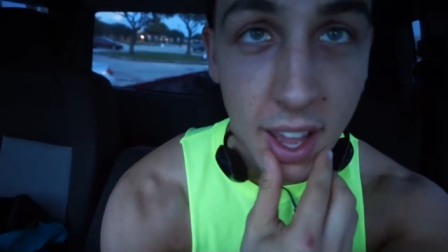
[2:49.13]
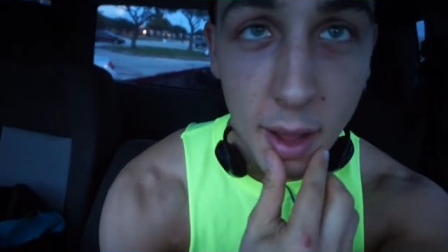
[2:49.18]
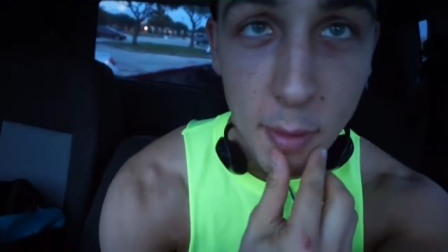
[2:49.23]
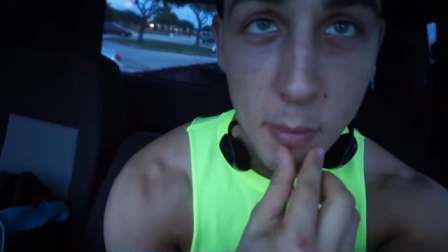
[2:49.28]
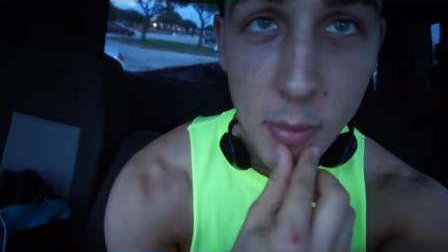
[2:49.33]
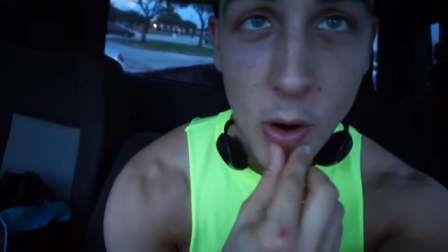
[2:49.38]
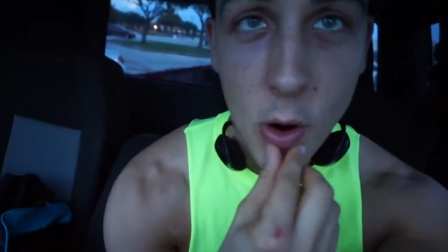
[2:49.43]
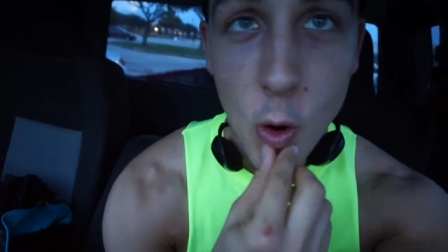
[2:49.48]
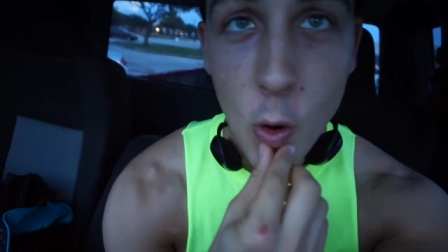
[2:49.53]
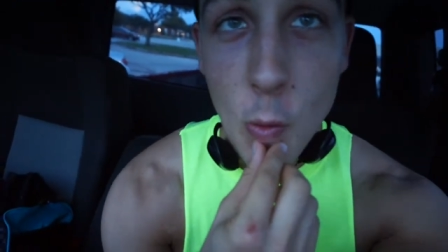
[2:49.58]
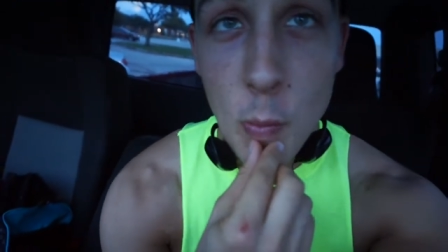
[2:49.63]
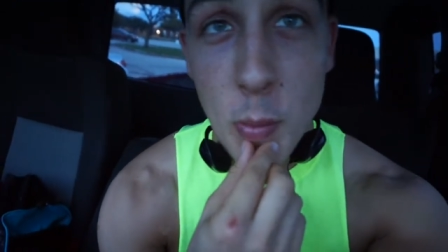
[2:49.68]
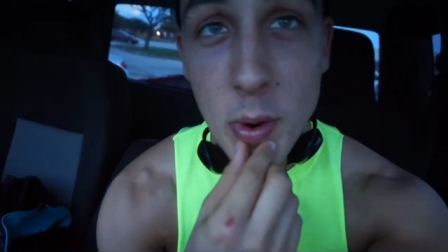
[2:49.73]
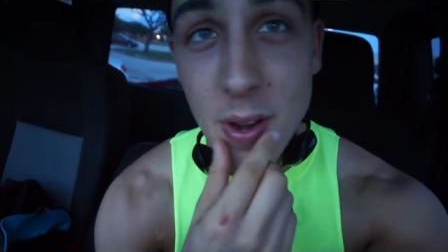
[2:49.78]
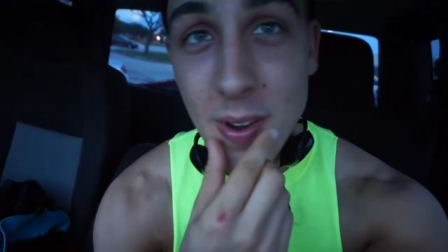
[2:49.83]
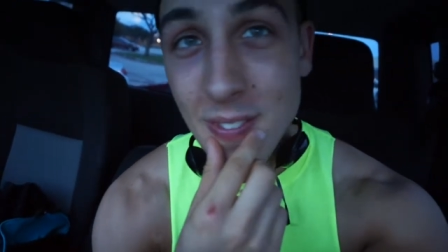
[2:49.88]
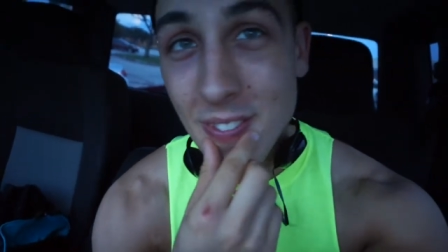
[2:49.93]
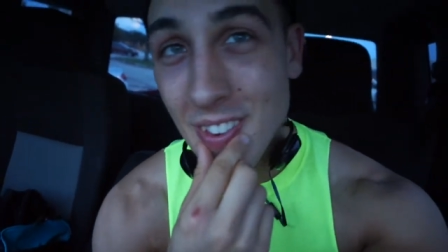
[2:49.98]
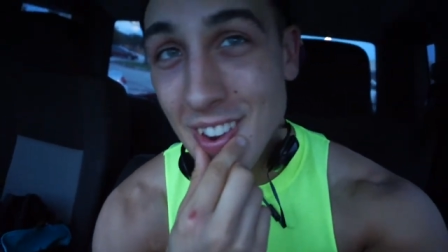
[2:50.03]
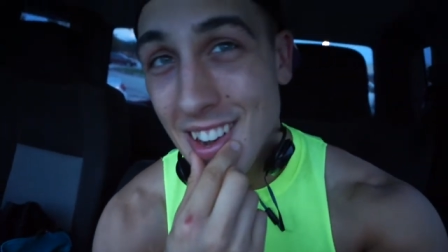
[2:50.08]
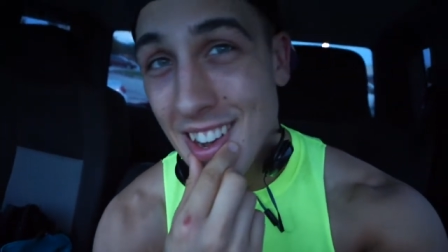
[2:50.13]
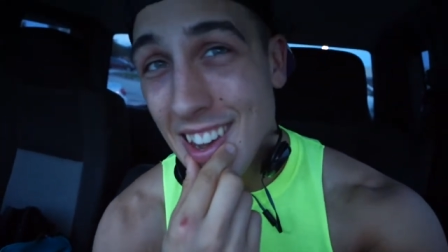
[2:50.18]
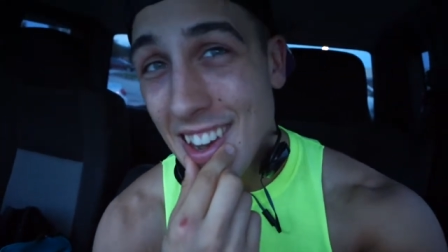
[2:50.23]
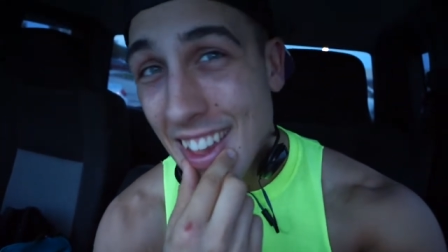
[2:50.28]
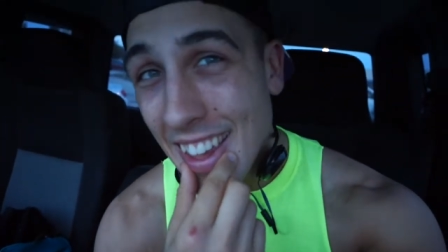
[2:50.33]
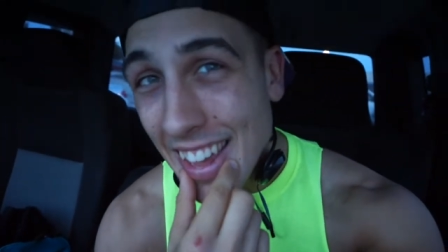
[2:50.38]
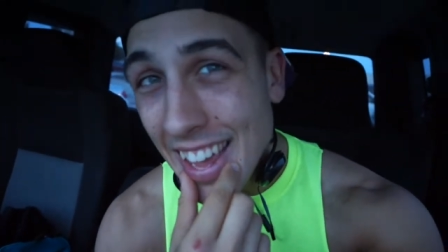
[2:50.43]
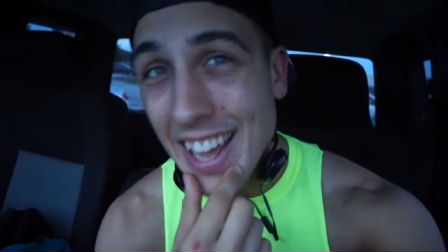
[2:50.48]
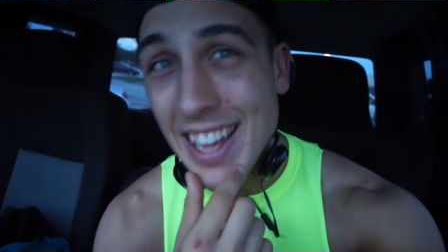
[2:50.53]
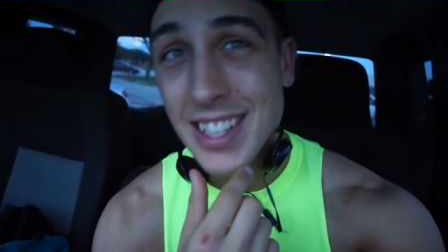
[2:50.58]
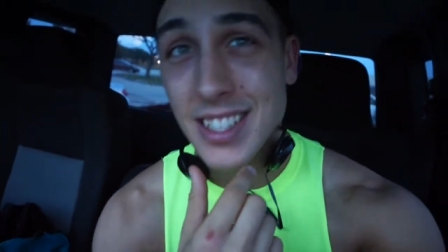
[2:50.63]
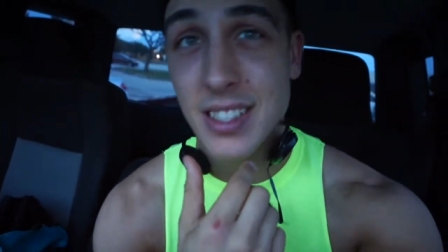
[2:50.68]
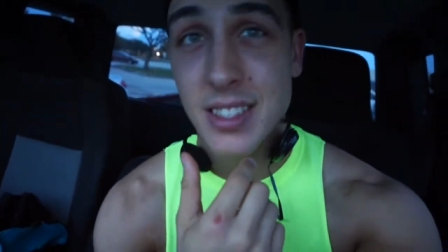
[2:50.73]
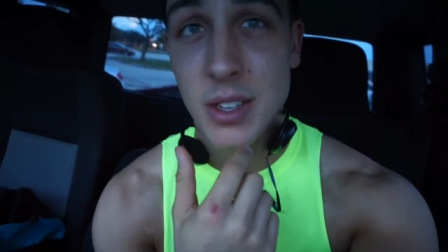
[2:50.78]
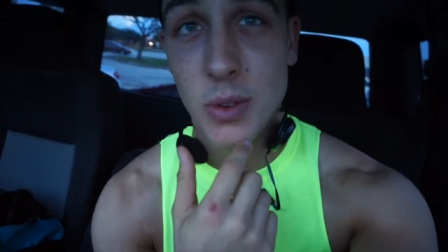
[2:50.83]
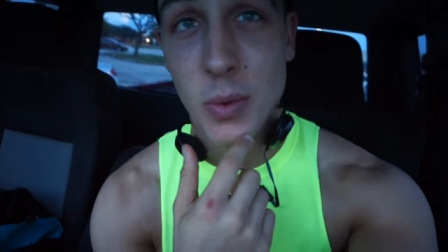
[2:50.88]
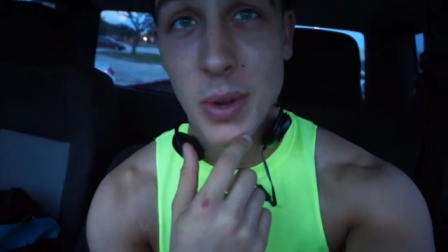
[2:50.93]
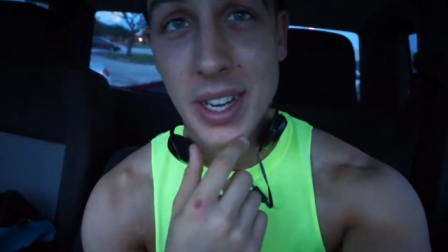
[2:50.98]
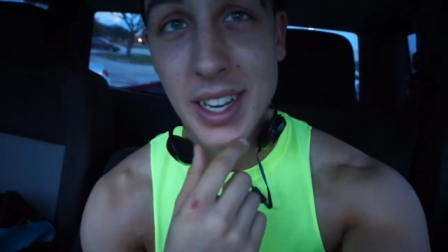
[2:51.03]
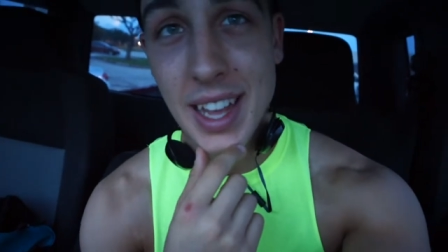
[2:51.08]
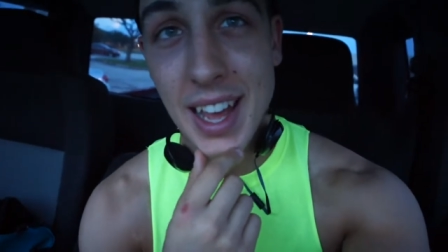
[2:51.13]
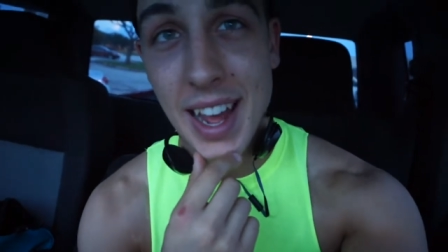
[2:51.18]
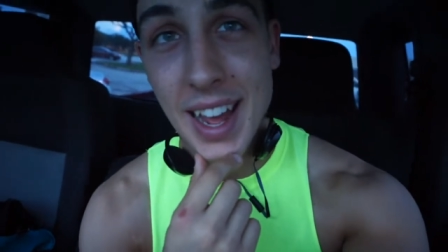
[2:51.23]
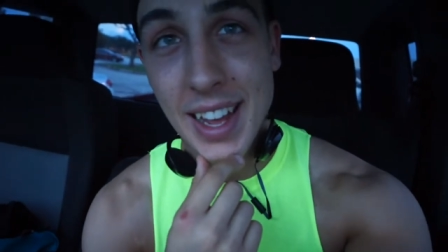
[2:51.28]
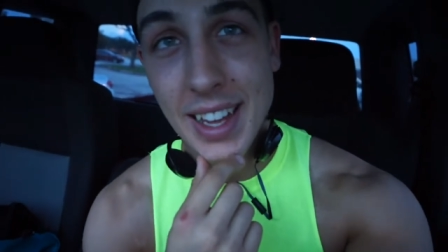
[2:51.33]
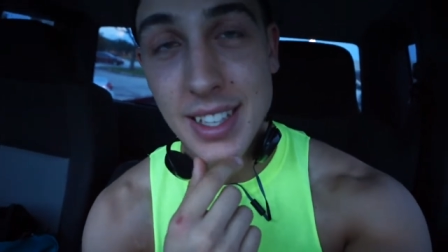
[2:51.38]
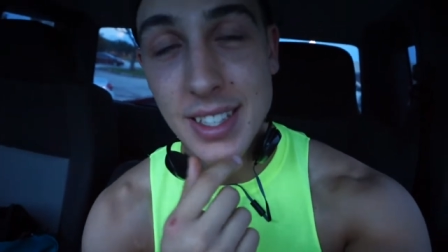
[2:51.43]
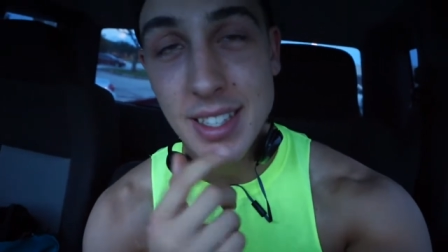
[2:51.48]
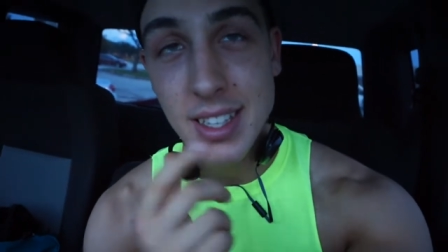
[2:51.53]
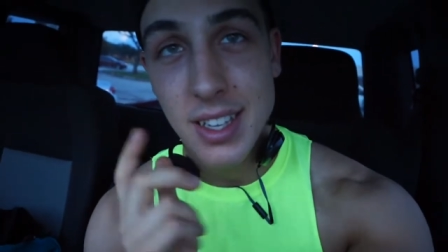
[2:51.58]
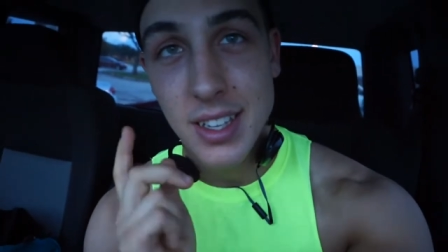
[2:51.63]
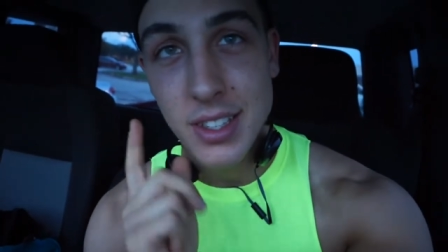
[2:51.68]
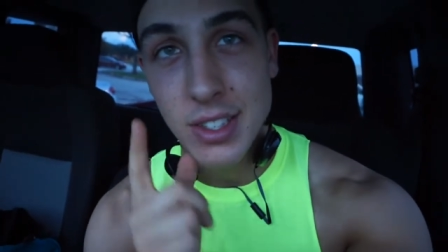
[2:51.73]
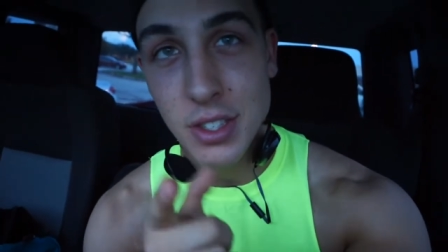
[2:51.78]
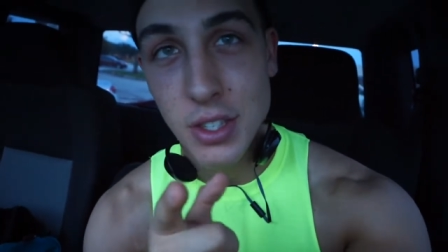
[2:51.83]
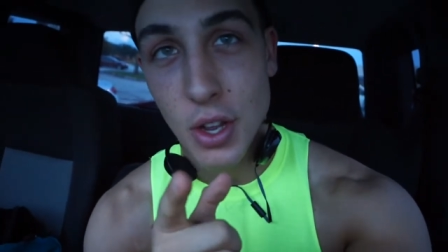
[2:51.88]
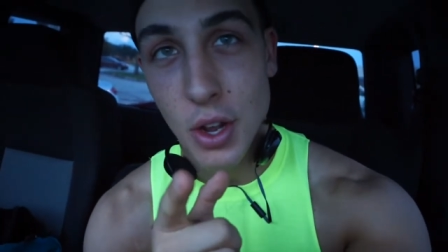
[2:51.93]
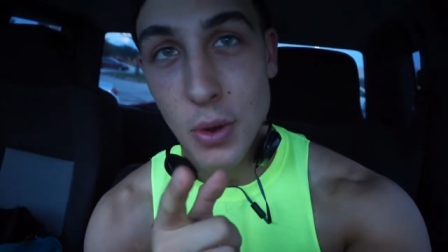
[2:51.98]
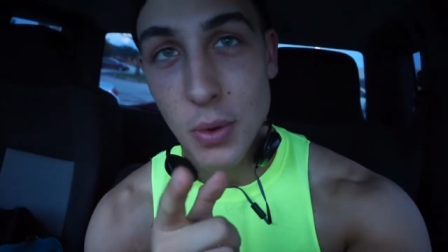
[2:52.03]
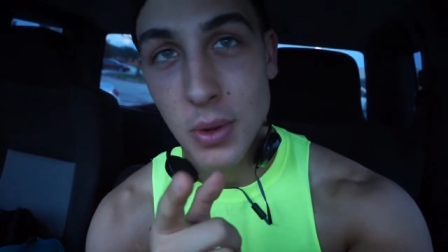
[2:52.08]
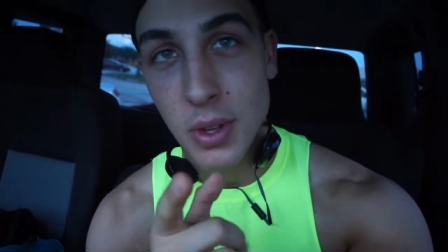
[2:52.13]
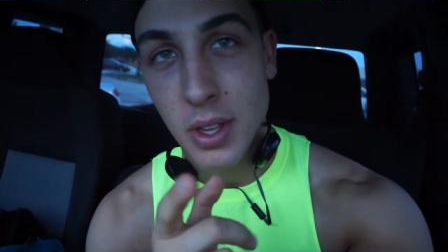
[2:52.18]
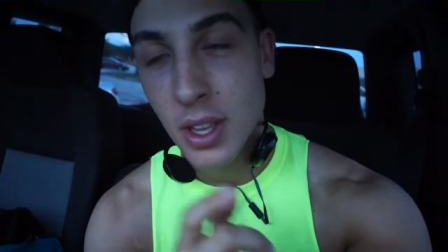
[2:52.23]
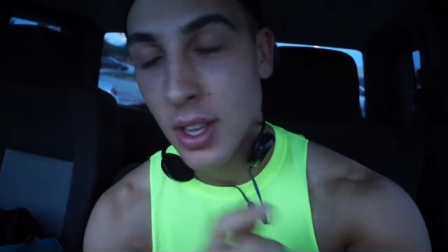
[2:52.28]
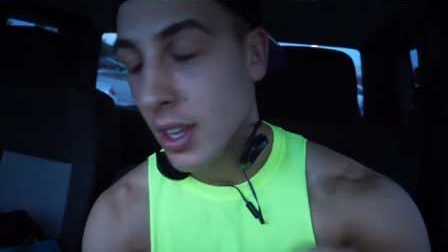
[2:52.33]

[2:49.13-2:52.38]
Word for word: I'm hoping for Diaz to win, guys. So,